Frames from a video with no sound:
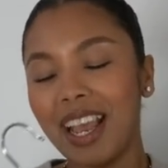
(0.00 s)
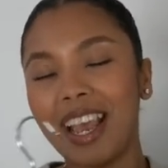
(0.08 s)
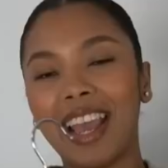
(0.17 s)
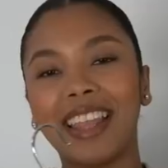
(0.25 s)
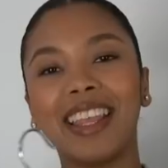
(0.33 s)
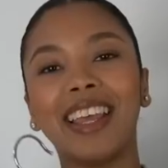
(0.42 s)

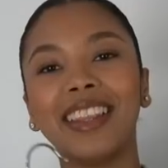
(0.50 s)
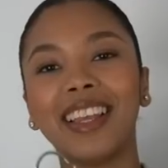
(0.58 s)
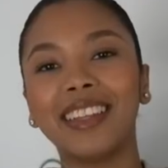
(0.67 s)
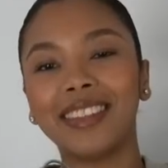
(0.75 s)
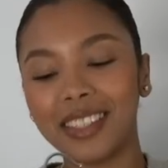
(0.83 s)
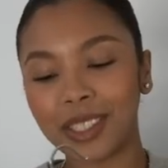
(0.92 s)
And then
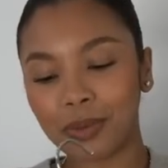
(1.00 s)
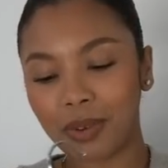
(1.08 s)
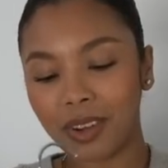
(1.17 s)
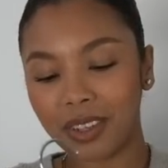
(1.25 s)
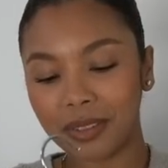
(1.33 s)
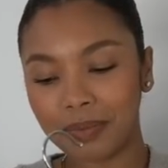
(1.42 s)
this
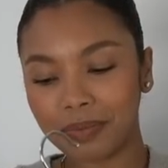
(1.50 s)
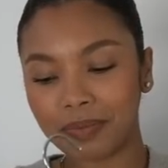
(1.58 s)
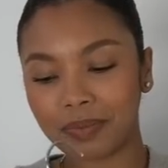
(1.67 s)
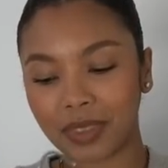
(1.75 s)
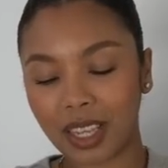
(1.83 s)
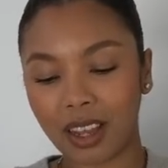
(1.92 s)

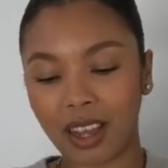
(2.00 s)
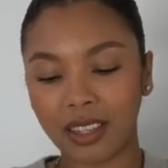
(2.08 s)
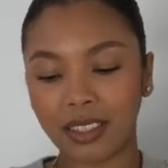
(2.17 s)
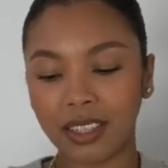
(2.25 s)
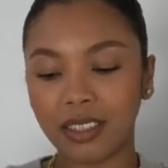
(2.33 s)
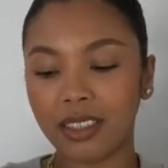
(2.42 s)
one, I
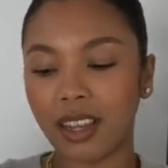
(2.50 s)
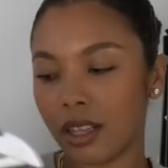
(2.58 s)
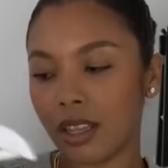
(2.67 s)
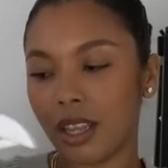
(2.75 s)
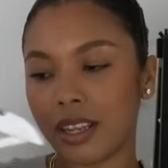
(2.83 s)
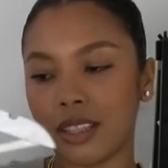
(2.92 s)
think that
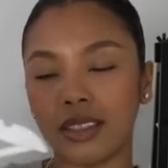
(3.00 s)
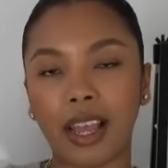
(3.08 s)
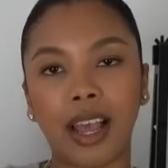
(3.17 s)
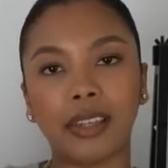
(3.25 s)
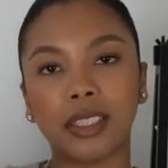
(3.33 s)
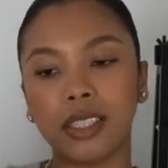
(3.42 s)
like an
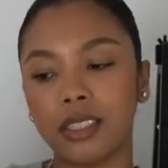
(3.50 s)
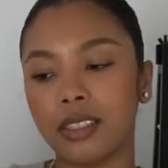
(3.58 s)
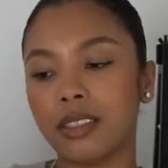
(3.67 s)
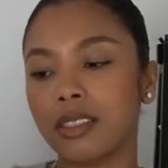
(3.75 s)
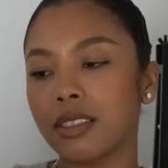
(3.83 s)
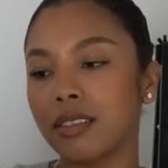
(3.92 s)

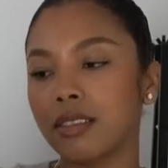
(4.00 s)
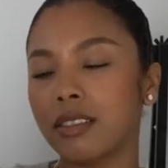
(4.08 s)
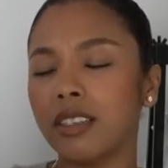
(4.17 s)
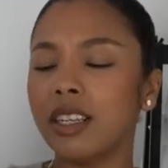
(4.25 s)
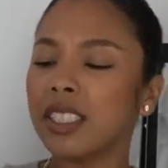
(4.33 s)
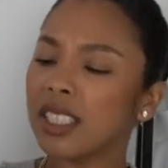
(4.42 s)
acid,
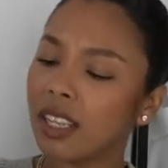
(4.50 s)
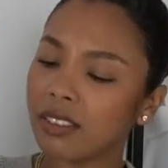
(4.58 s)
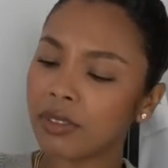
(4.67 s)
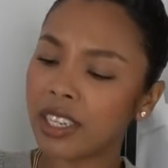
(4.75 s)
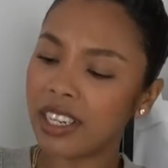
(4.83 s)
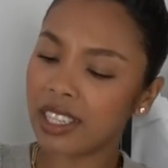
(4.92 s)
it's not
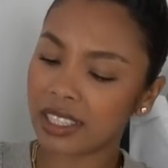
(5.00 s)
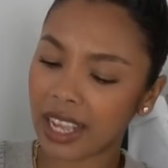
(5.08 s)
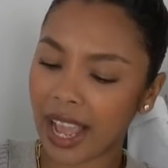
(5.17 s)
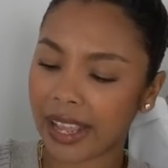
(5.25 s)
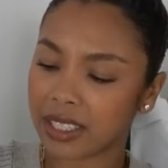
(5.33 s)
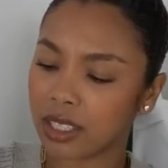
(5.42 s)
really an
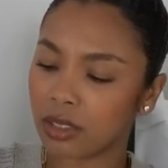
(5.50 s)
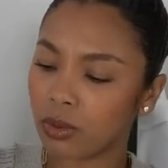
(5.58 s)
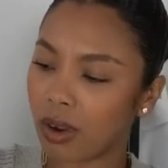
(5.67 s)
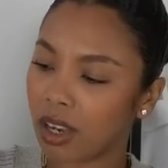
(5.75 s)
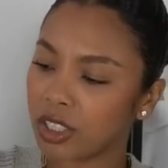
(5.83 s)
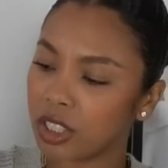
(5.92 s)
acid
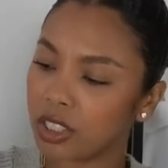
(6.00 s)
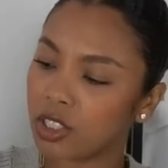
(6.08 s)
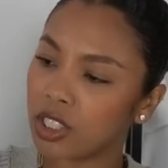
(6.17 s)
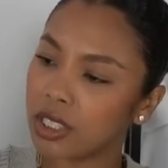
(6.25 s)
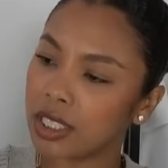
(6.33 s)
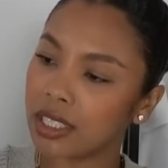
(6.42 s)
wash, it's
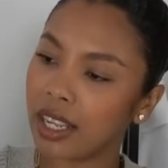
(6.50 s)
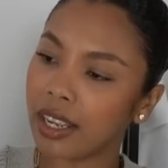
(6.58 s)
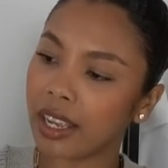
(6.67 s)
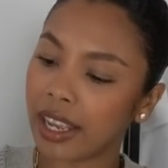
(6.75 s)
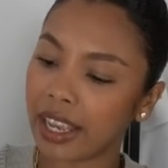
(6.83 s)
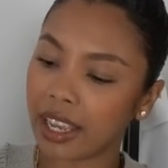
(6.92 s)
just
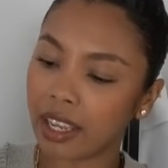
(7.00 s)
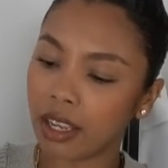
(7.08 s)
like a